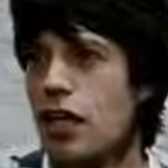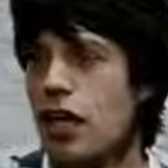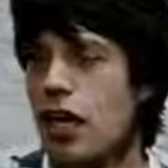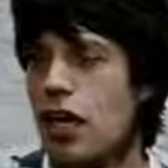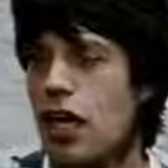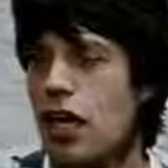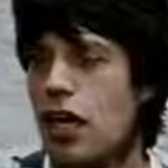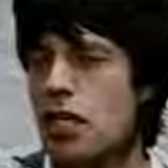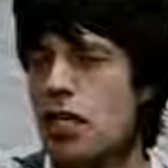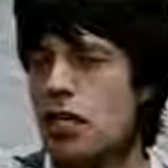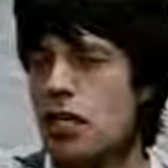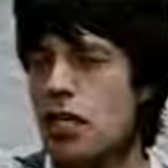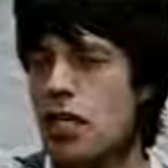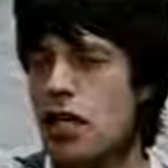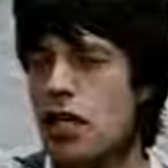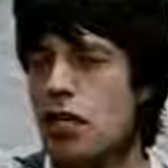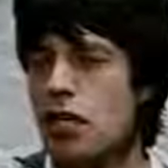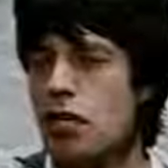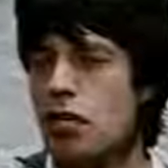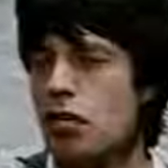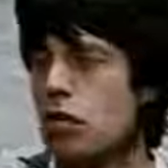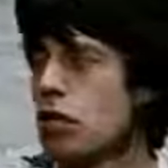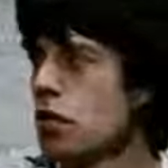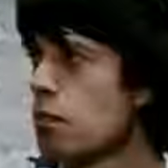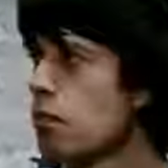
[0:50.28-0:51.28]
I don't know.
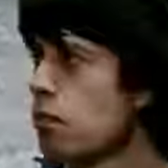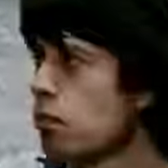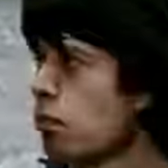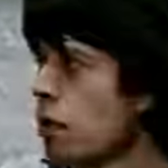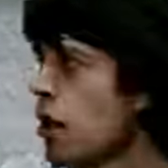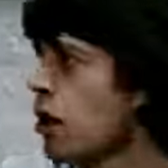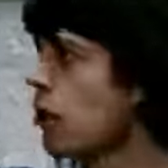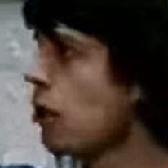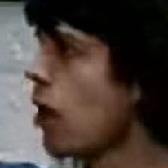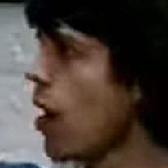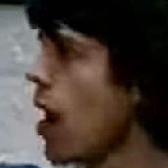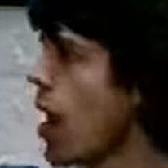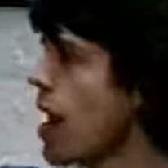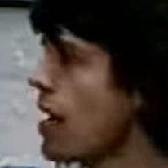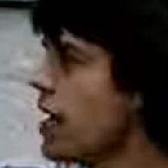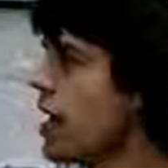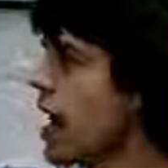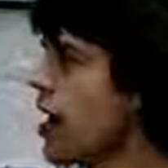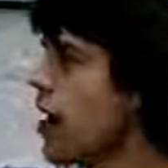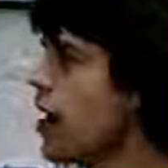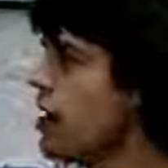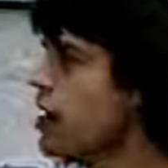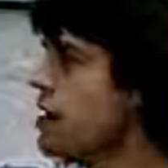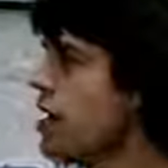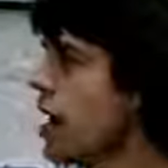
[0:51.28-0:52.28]
Be quiet now,
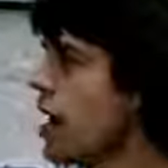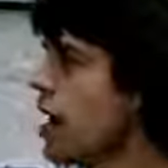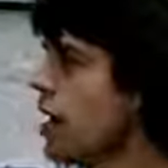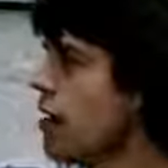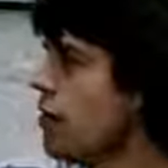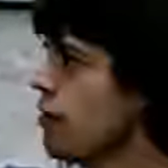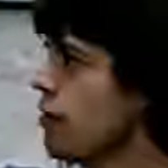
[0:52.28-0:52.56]
Italian